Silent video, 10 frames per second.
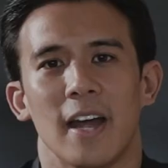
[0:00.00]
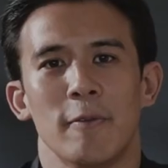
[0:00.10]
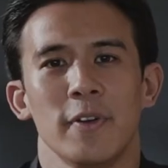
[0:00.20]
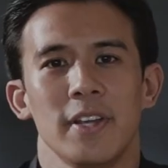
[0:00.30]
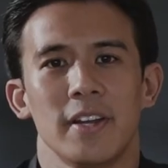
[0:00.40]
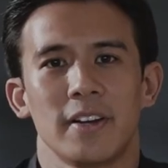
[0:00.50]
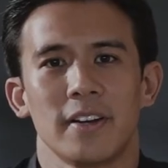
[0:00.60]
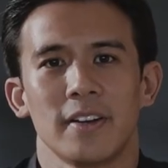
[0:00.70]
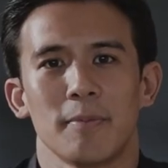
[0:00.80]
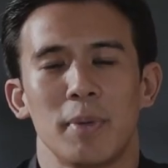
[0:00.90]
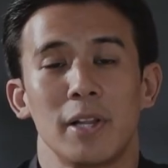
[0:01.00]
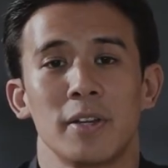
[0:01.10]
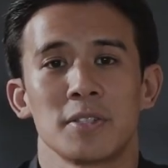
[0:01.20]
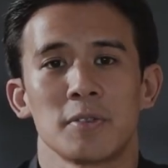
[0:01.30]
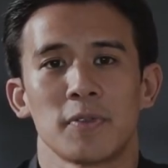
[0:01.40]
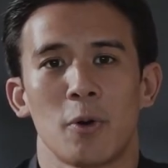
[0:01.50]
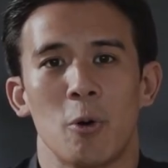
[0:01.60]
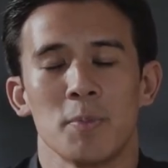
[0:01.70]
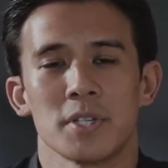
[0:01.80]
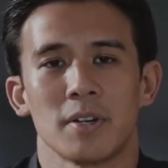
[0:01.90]
Every year, millions of
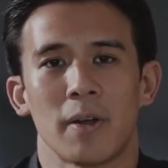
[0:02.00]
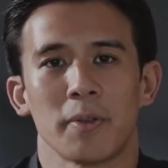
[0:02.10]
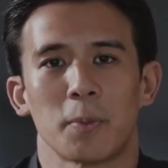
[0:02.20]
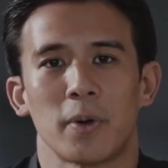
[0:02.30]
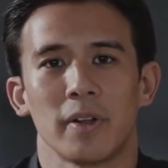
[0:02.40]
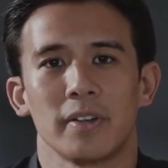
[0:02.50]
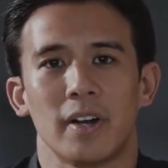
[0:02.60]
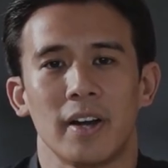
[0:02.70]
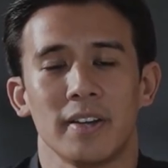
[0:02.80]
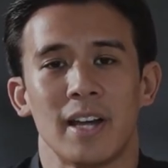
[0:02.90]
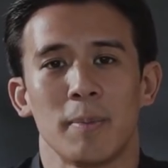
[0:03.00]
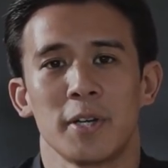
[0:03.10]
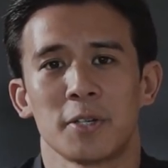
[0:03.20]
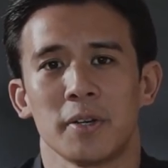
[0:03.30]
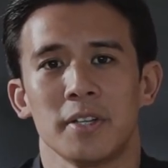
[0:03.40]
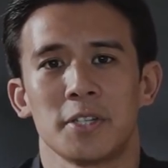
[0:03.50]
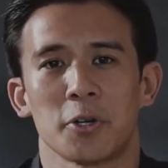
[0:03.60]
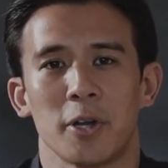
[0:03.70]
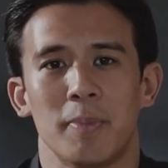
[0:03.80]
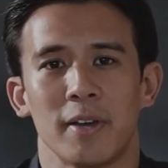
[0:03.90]
homes around the world are damaged or
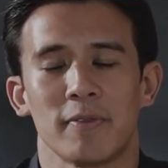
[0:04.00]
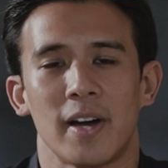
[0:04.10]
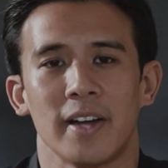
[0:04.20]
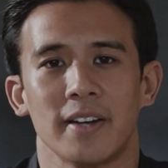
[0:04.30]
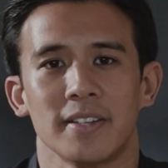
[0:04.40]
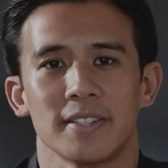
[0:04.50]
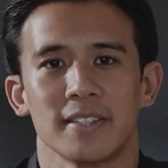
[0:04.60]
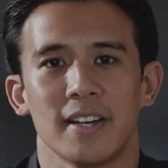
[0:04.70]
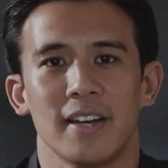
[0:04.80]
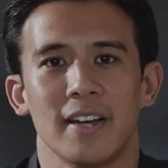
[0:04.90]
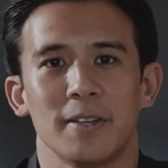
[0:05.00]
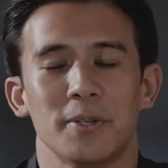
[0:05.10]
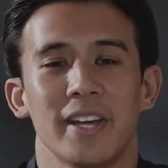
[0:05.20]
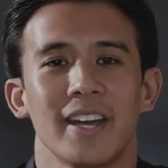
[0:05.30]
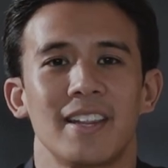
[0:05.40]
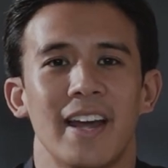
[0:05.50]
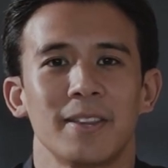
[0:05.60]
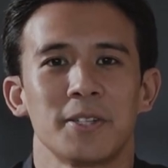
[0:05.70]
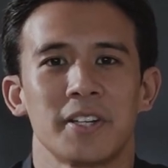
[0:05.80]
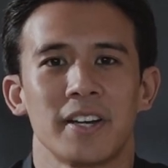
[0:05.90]
destroyed by fires. Today, I'd
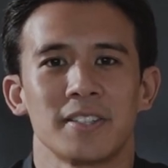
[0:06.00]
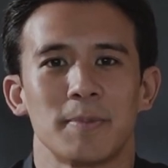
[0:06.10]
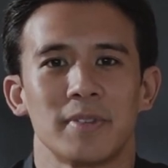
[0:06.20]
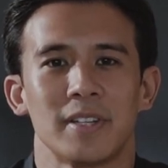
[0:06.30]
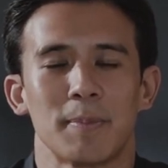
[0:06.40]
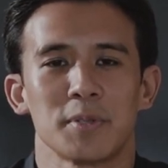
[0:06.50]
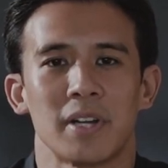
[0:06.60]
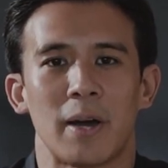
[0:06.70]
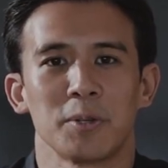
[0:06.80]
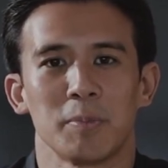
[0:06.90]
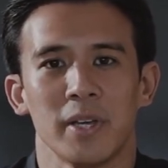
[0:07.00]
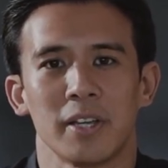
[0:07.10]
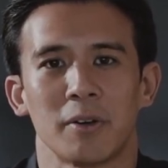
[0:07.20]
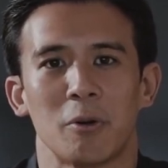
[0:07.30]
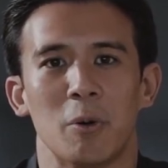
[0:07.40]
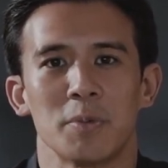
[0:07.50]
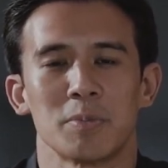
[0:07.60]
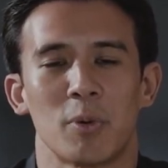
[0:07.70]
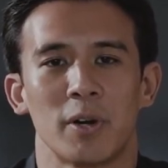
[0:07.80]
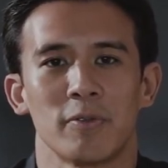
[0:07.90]
like to share some tips on how to make your
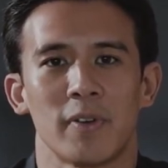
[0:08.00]
homes more